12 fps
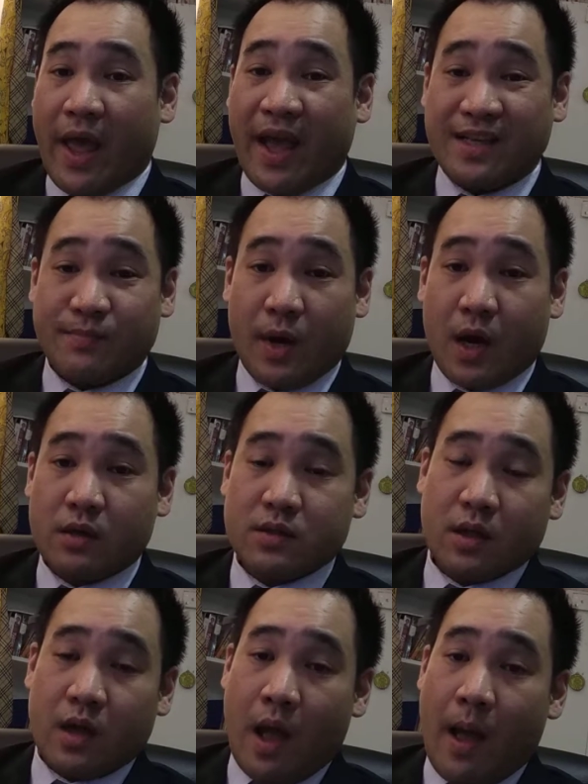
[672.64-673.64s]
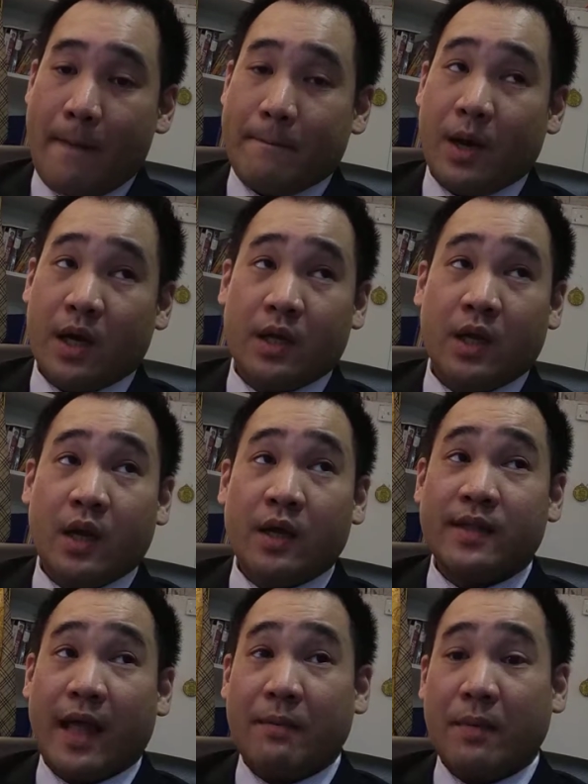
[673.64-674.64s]
Xbox, but
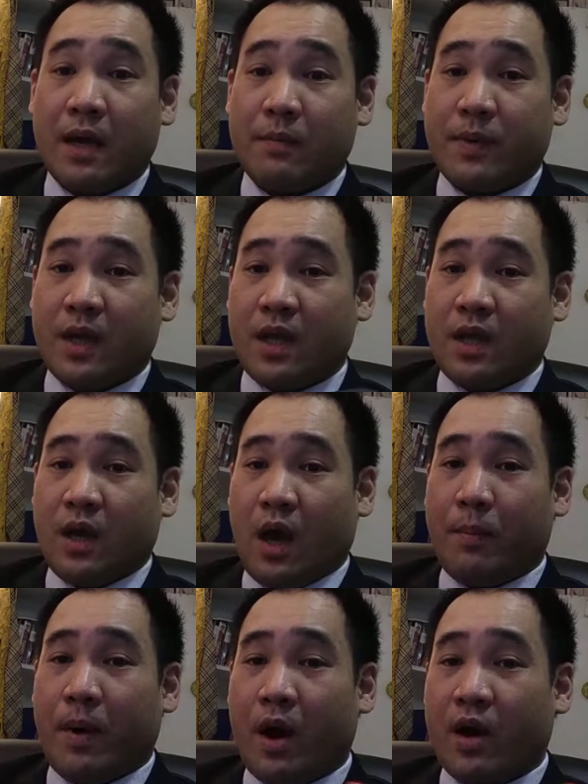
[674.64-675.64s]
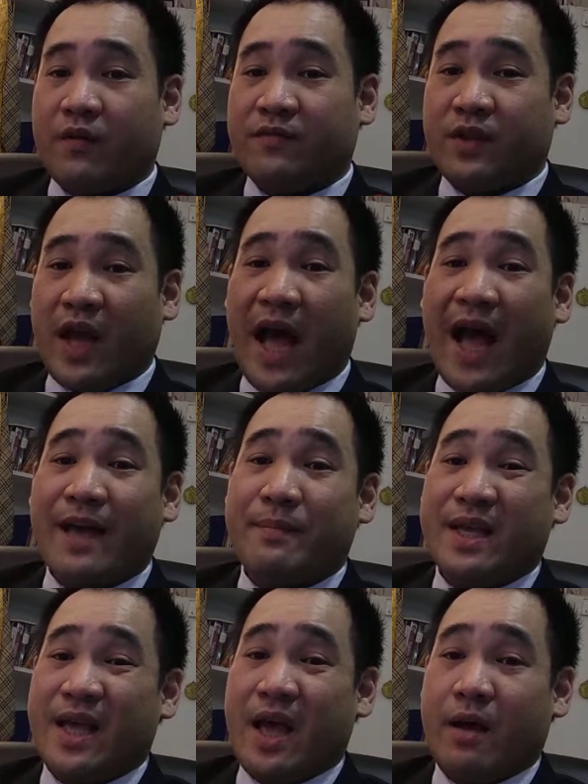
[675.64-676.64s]
they might be a part of the
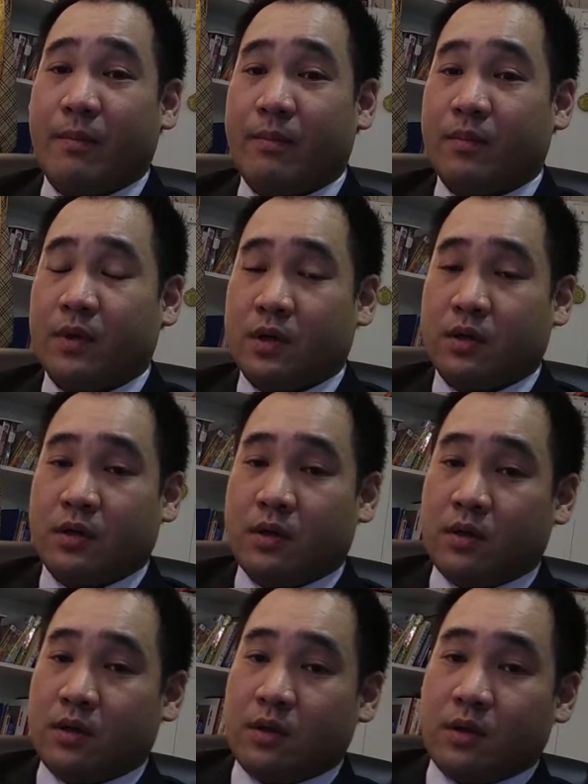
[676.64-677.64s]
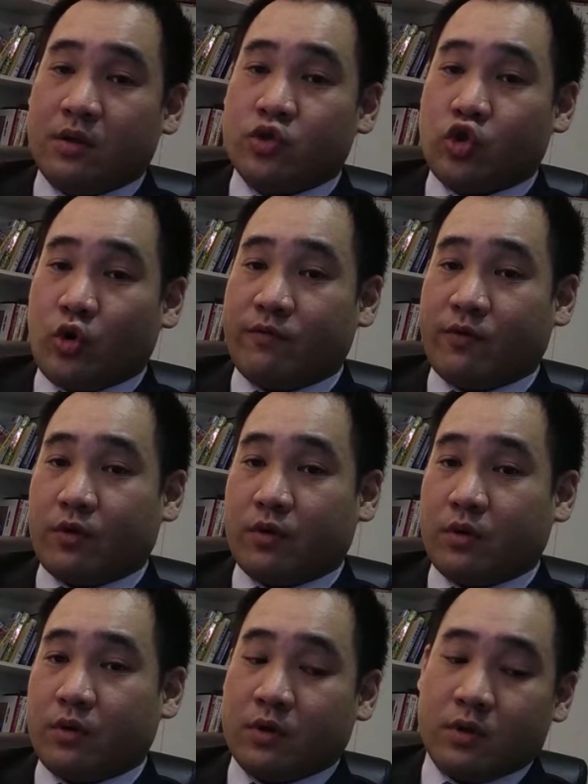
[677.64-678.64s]
IBM server.
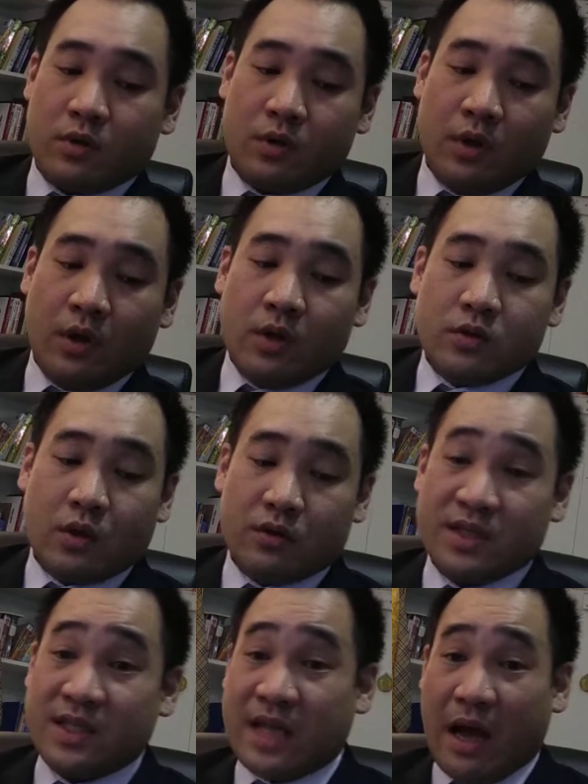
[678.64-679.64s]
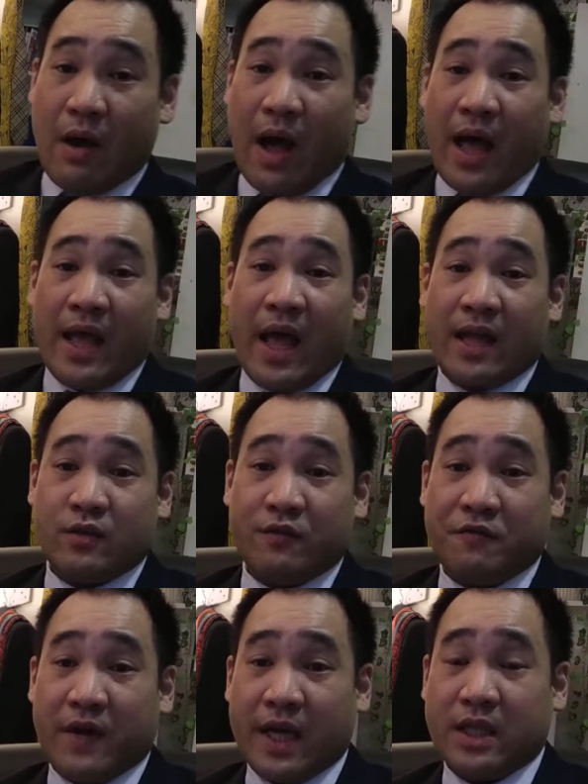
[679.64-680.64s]
So this is how I had to
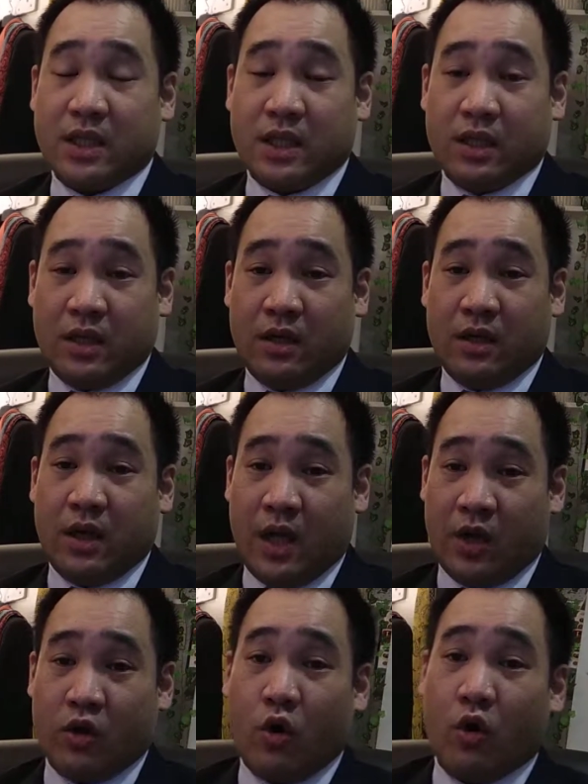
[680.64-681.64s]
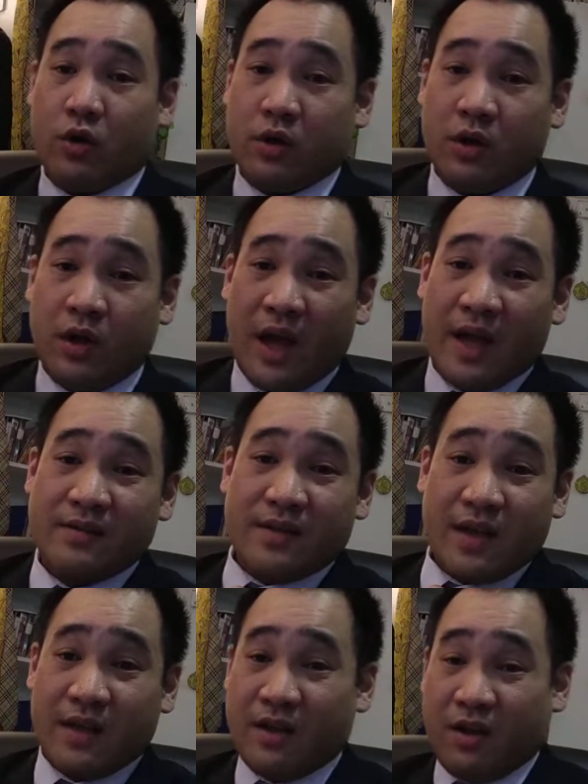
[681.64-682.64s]
fight in court and
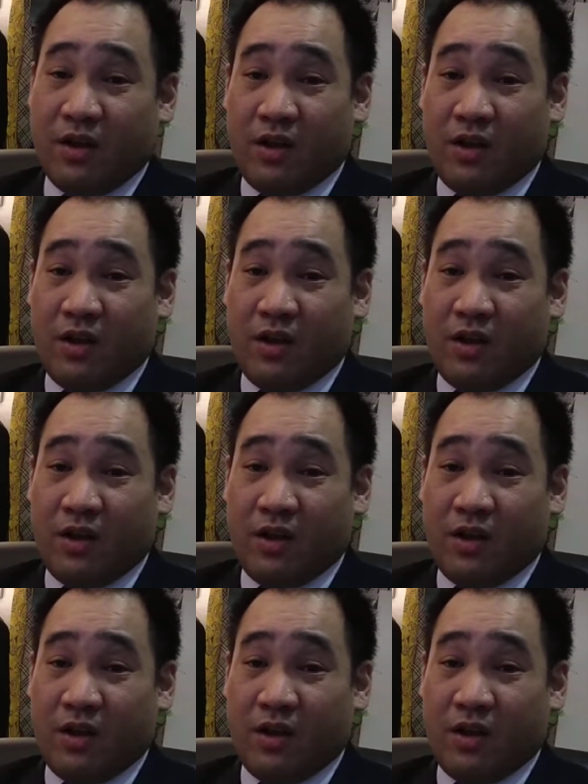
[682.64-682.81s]
say,